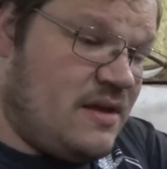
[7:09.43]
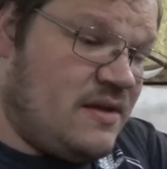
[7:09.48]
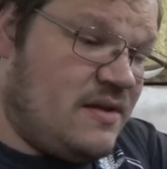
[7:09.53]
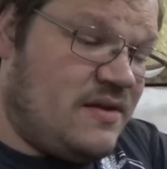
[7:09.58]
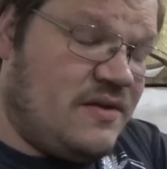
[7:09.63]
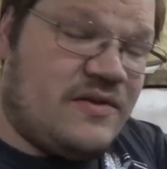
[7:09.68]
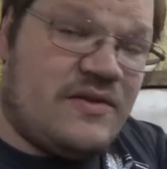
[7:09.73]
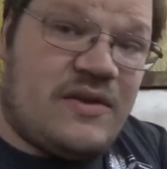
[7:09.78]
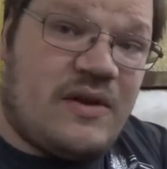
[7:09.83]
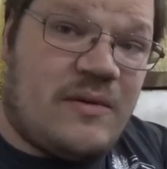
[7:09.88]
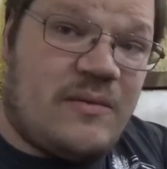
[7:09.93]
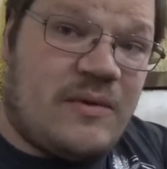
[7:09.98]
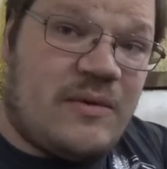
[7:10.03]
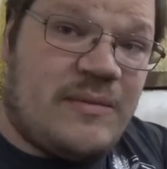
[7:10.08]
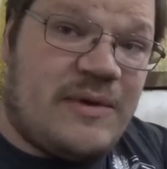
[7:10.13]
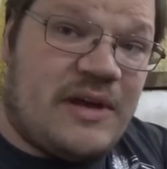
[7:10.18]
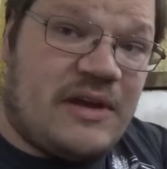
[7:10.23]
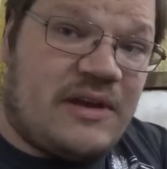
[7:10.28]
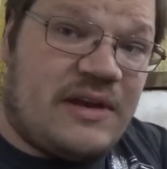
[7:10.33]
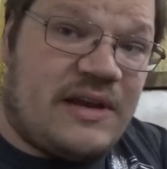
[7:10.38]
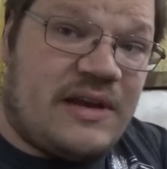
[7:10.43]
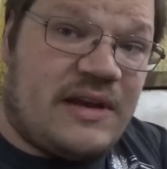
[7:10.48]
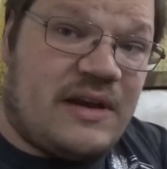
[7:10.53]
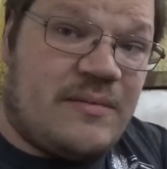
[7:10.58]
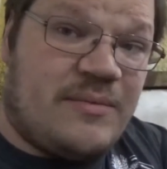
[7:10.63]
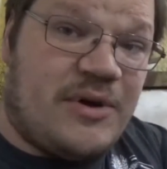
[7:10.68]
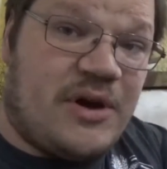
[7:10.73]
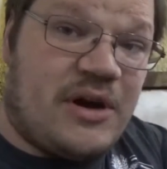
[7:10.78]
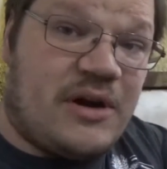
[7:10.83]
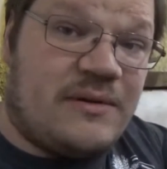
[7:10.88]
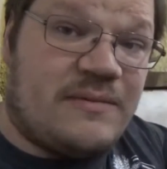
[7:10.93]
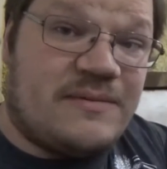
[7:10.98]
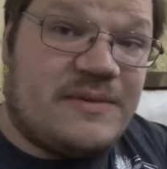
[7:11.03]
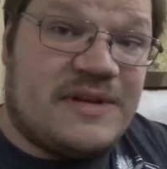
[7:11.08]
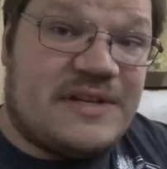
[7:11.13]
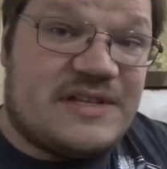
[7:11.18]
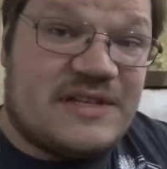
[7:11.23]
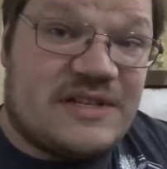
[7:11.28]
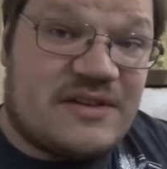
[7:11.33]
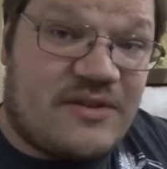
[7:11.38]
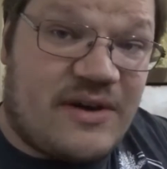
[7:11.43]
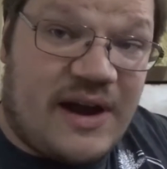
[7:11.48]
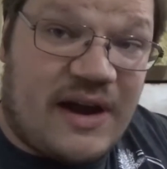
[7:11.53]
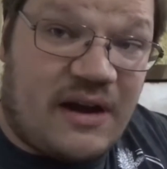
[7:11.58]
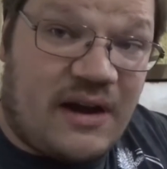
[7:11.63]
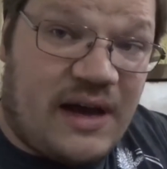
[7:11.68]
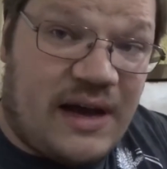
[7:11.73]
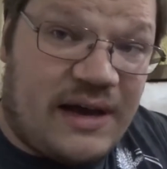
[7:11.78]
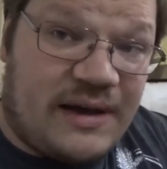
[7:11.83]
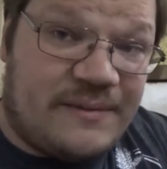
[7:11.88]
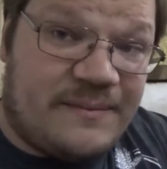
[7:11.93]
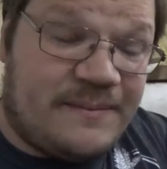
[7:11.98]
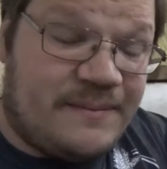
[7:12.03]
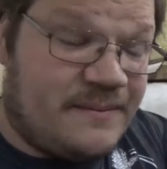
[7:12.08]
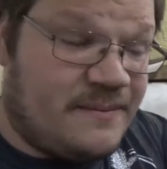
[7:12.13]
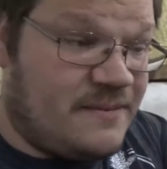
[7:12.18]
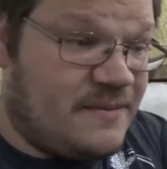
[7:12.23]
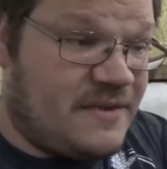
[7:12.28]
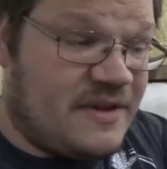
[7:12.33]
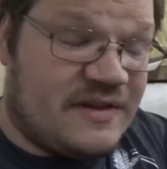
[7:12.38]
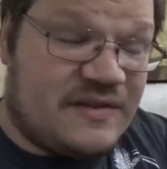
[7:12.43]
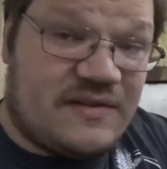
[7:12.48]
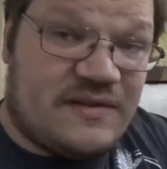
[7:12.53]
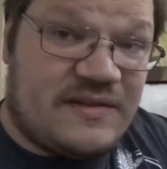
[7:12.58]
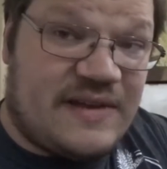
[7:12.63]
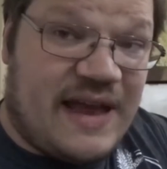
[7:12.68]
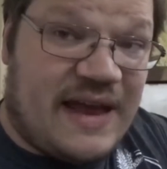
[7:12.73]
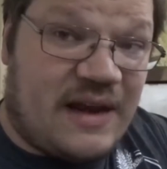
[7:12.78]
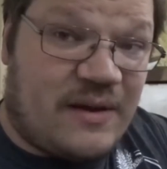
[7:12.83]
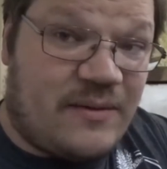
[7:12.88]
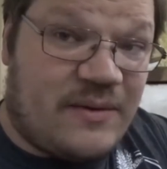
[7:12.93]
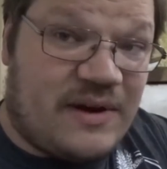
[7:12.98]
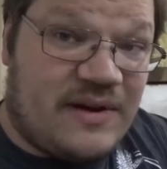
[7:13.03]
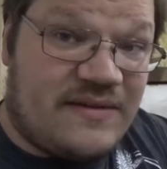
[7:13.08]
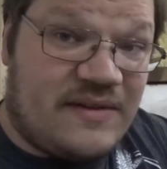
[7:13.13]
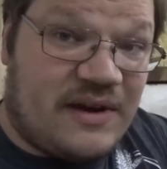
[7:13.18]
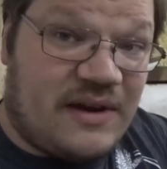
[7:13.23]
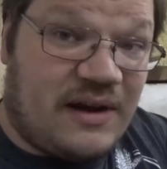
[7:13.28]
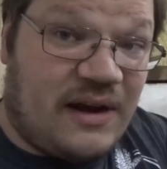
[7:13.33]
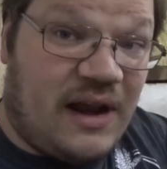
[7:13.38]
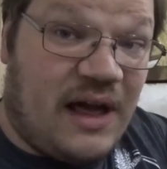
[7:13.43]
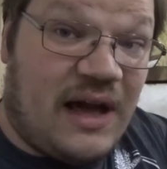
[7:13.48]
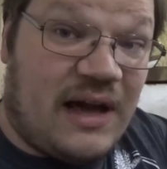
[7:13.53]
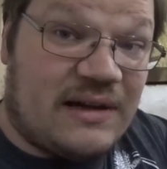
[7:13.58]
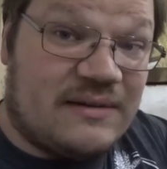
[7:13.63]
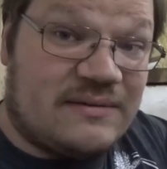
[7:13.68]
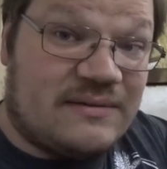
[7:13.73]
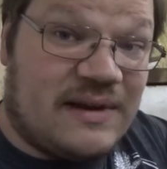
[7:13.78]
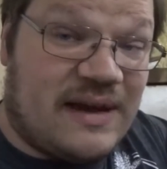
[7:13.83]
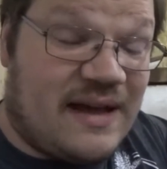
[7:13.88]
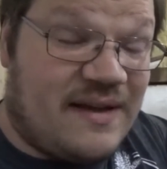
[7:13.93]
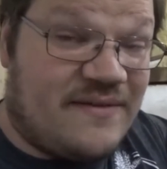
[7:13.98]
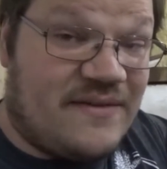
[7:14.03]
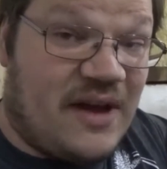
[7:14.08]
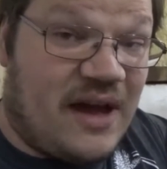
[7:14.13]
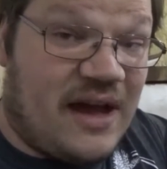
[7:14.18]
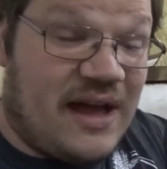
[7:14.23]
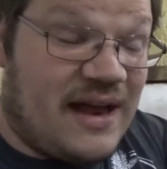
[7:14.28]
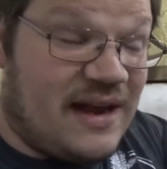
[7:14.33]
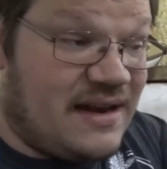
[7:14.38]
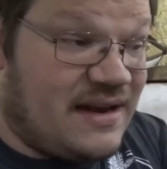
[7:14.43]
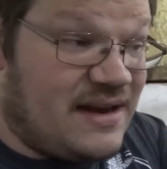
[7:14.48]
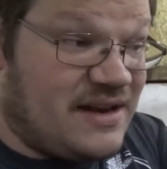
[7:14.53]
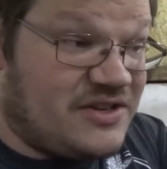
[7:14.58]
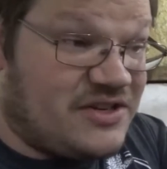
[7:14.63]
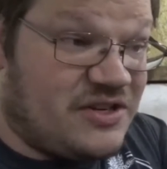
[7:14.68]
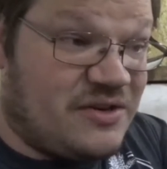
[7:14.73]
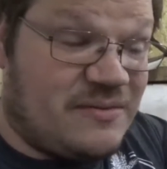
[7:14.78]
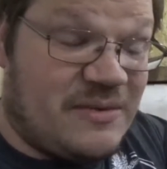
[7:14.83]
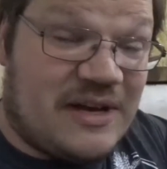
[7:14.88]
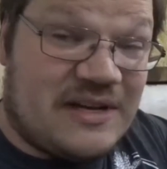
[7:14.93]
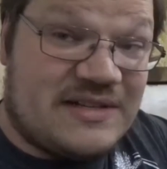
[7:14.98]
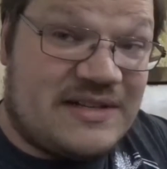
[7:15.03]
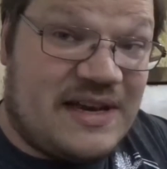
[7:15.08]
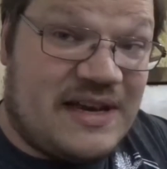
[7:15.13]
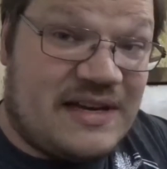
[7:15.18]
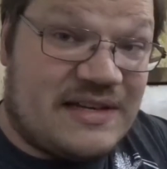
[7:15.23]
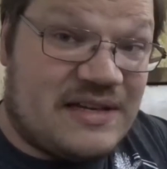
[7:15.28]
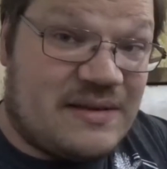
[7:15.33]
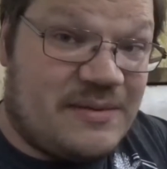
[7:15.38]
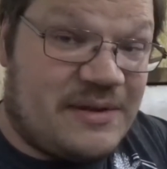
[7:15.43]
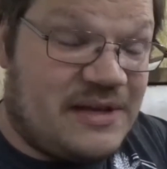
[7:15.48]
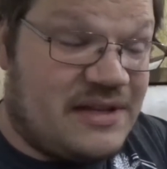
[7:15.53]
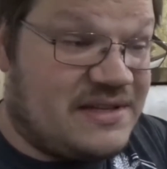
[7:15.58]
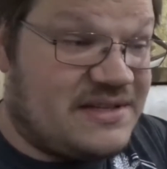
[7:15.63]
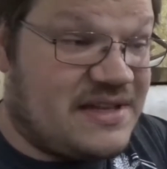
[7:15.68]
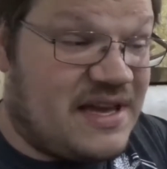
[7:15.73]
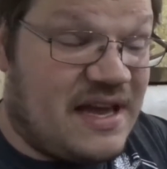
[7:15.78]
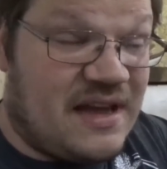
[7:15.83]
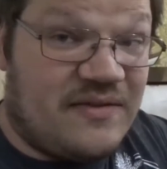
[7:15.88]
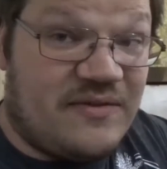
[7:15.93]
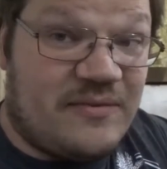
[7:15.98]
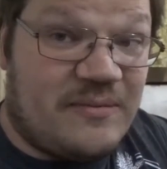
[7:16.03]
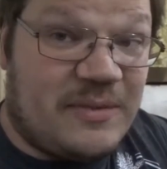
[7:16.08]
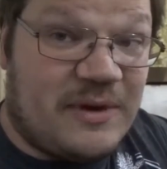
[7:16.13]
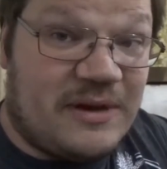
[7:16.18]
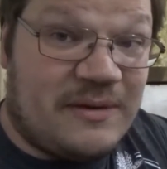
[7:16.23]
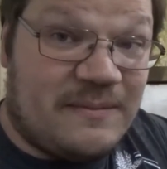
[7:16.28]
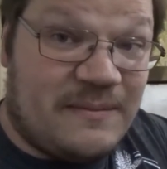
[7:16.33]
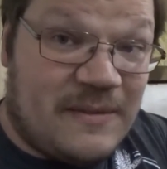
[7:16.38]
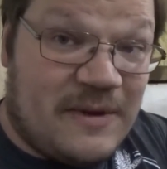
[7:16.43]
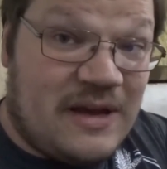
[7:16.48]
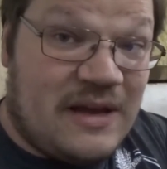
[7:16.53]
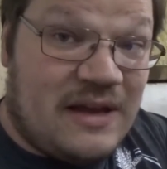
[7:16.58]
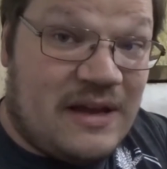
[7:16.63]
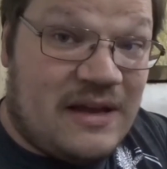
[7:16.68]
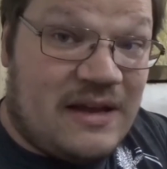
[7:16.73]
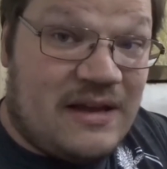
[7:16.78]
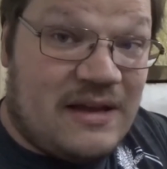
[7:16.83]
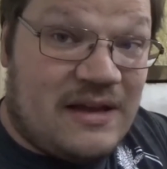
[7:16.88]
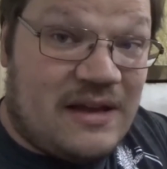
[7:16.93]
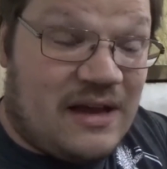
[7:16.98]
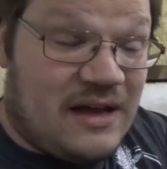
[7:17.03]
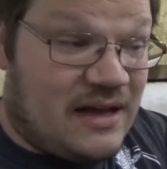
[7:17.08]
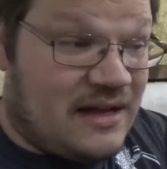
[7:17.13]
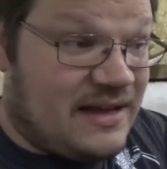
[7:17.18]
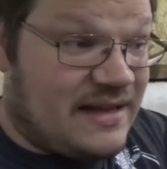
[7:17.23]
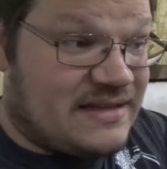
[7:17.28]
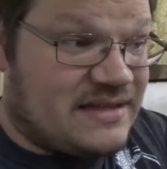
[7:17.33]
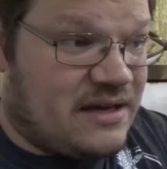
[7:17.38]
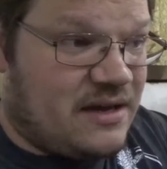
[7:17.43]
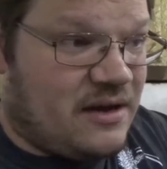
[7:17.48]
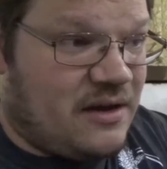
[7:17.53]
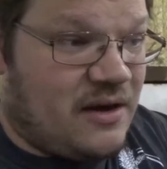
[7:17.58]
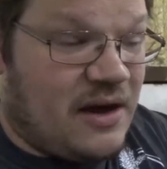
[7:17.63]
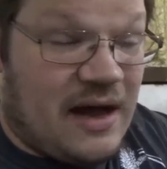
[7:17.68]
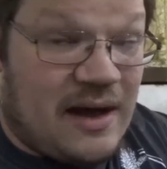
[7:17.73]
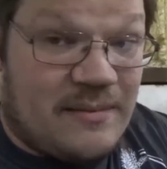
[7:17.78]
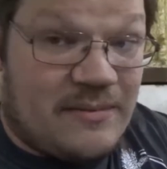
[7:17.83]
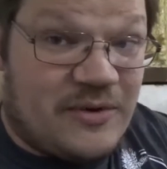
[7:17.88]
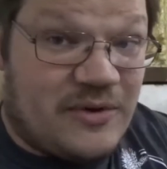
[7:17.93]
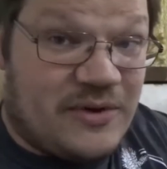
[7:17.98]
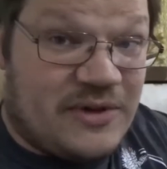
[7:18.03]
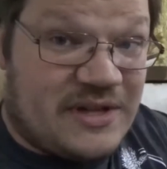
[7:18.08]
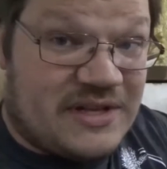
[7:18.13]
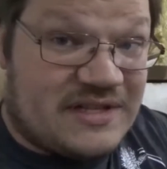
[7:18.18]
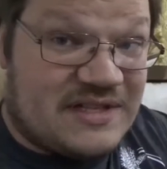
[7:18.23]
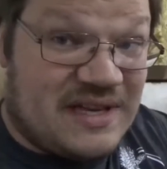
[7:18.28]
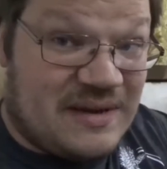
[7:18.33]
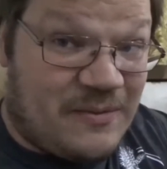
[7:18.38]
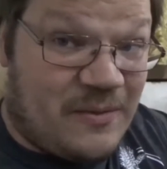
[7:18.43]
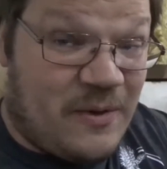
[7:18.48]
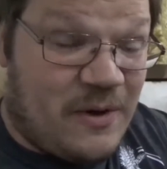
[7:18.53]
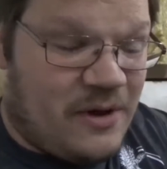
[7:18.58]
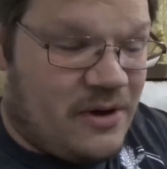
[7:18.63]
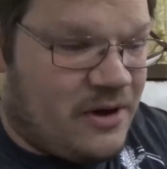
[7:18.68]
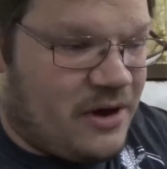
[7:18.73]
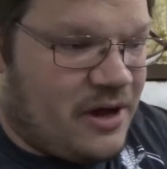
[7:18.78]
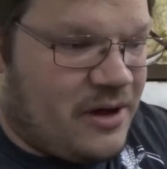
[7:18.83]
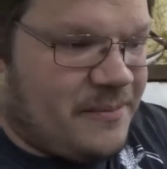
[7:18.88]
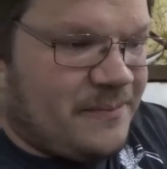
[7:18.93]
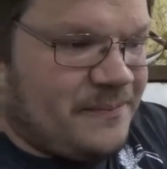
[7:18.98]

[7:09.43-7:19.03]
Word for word: So I want to be able to get it apart. This is the ground line. This is adequate. I've done a lot. I have not had an issue. I'm not saying it's completely safe, but uh, that's how I'm doing this temporary hookup